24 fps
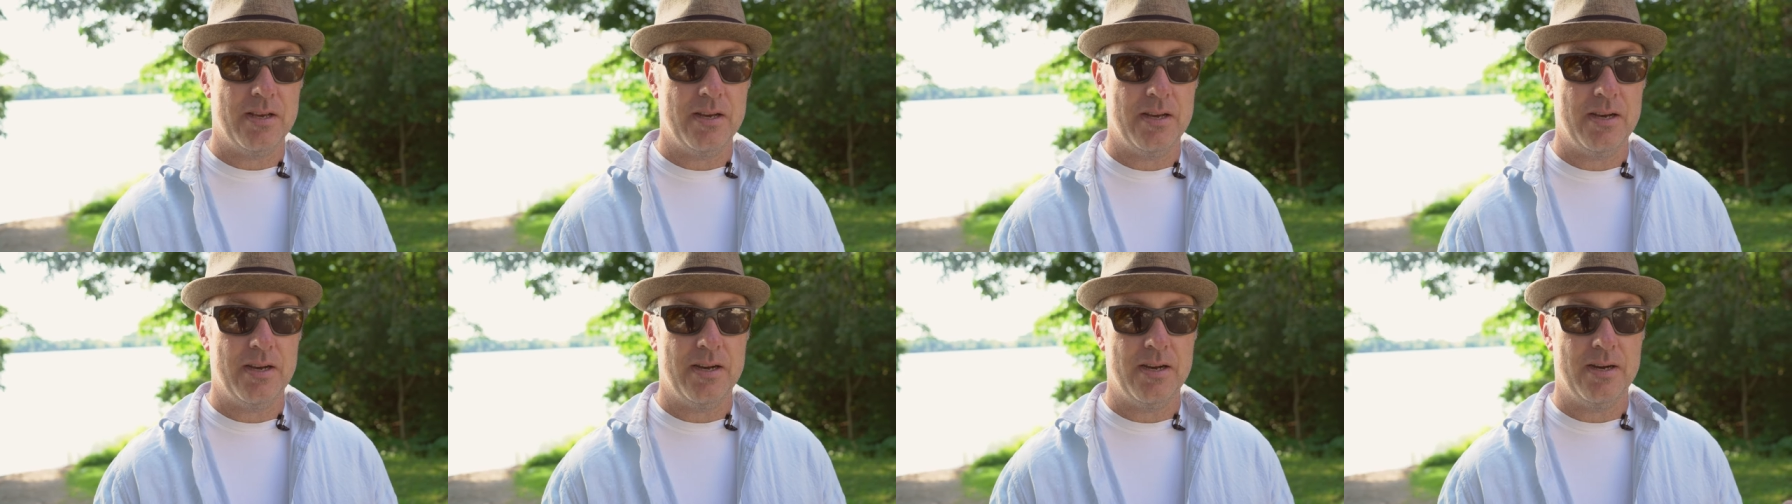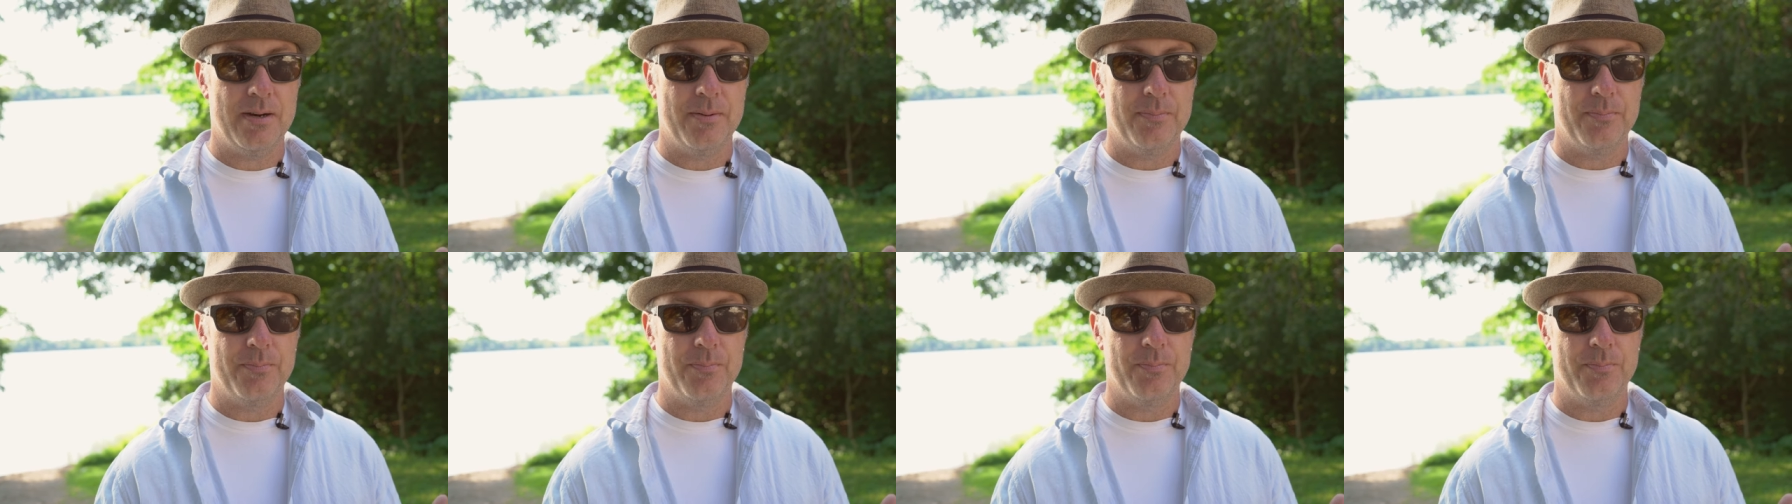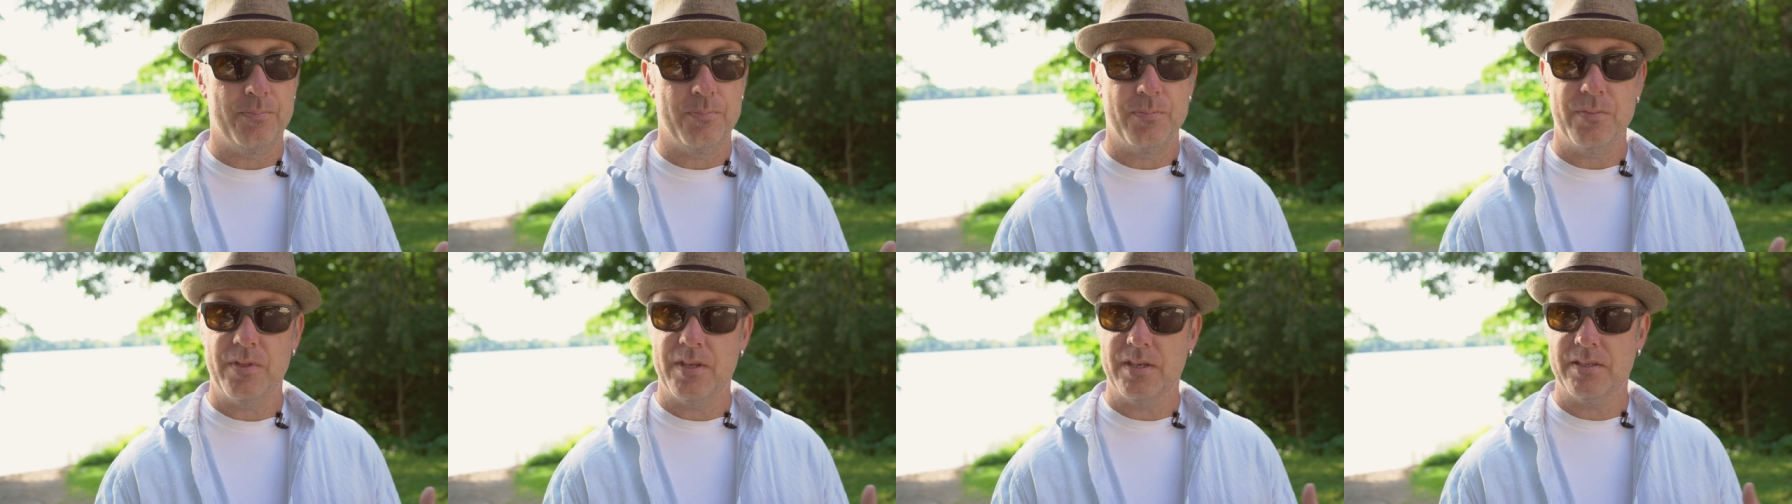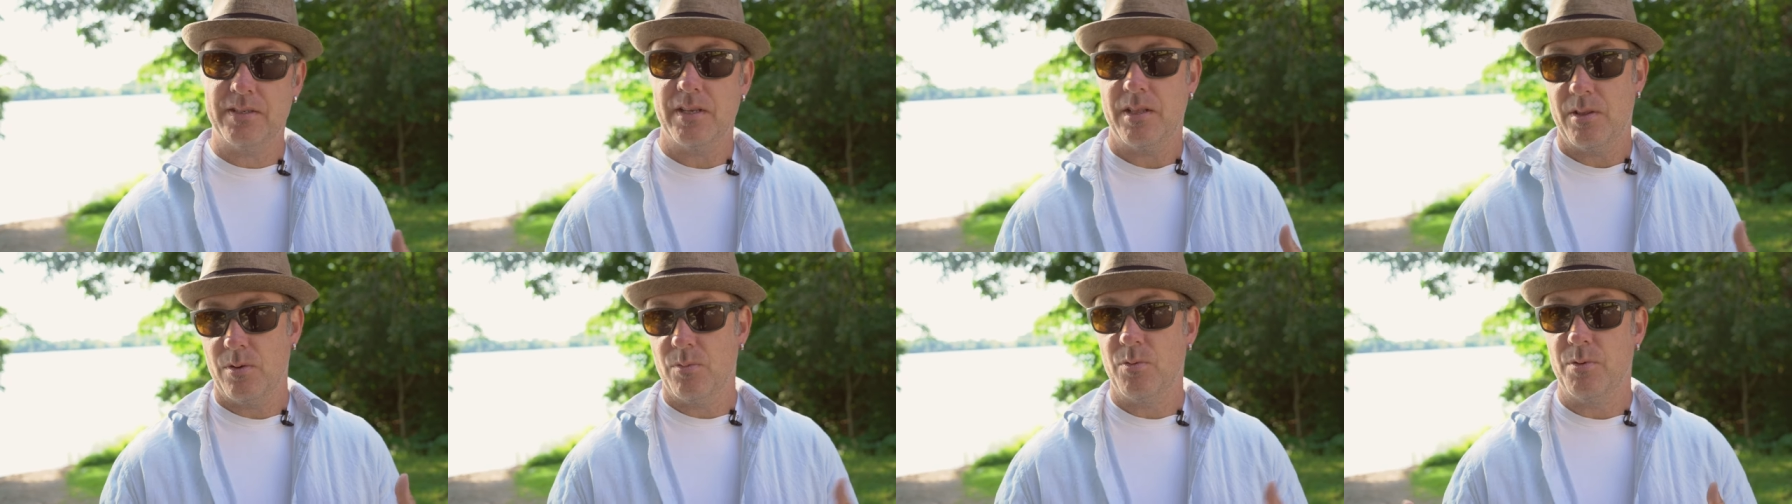Um, they
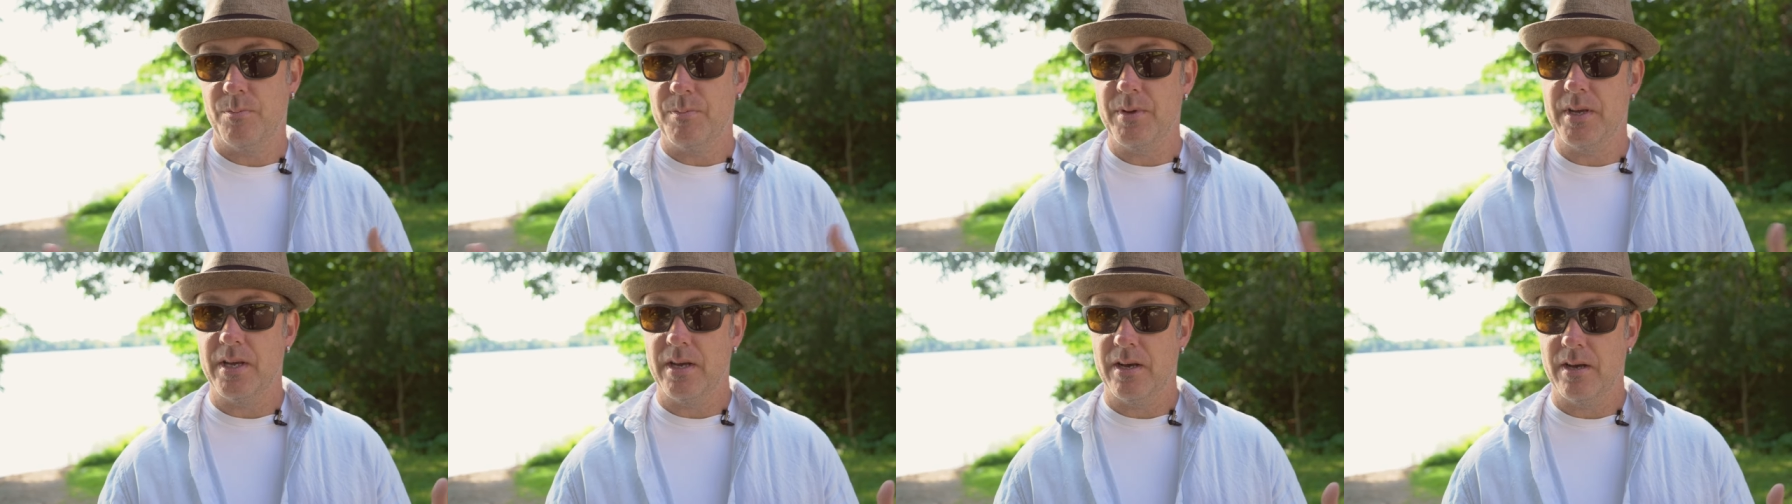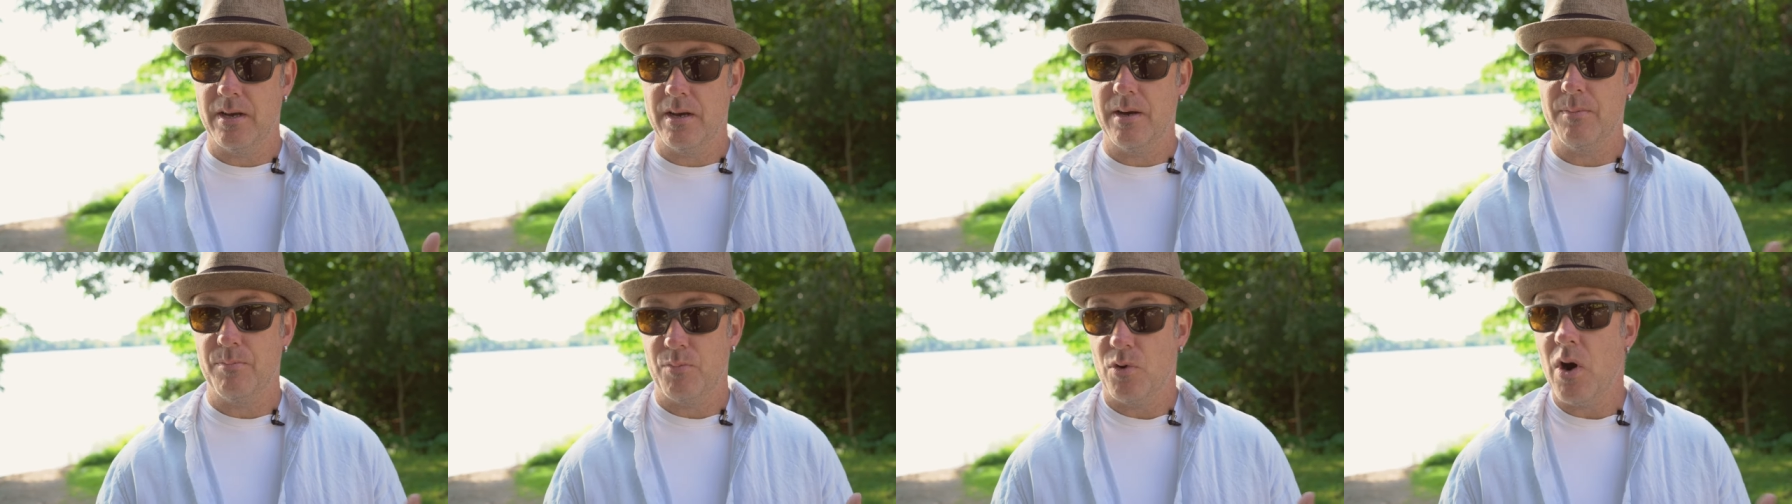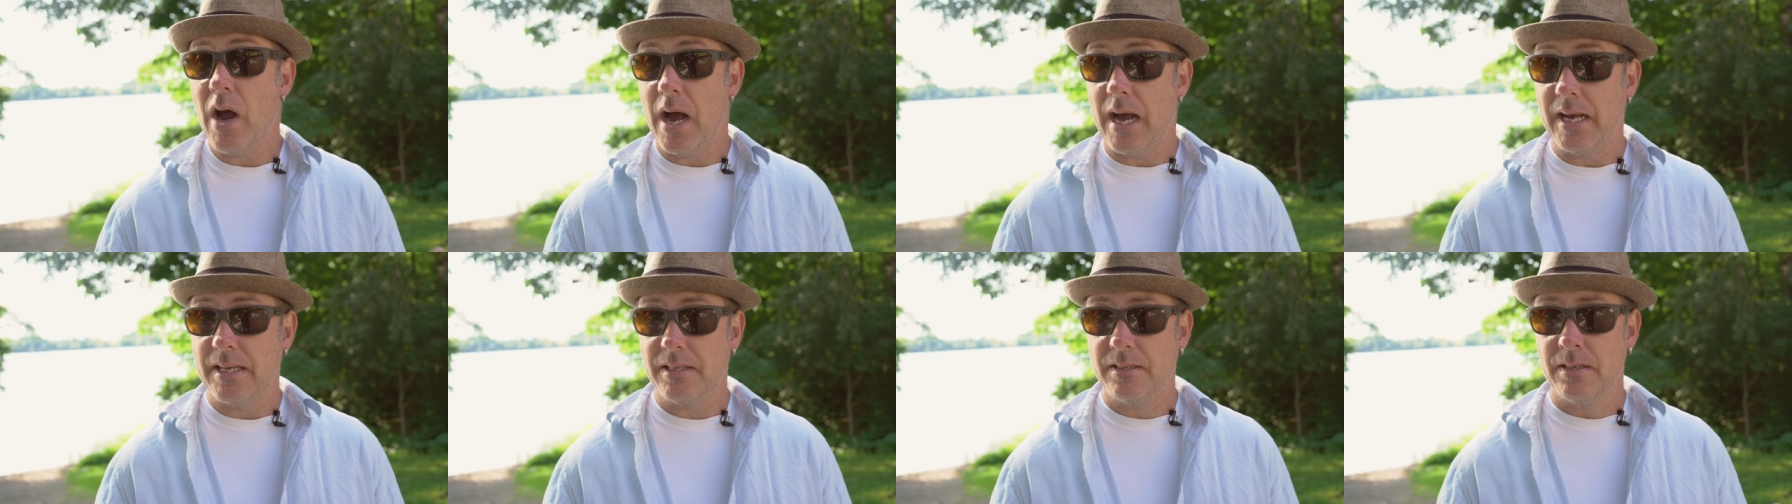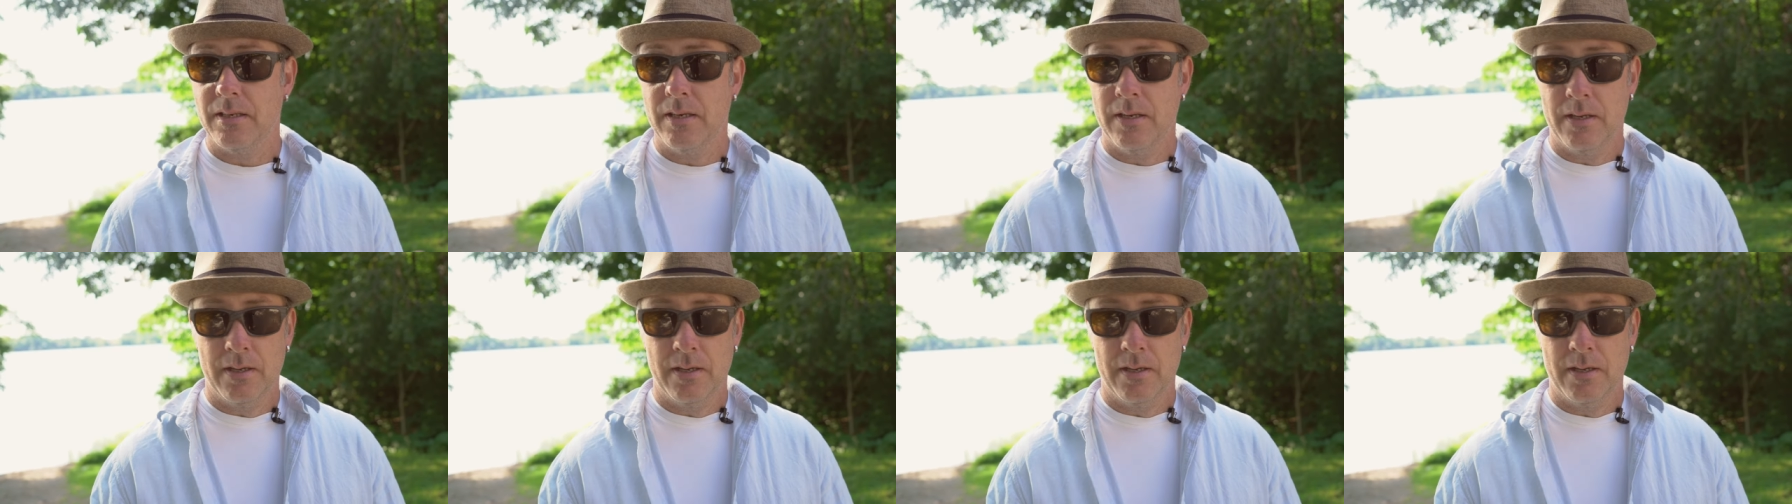said there would be a, a prize.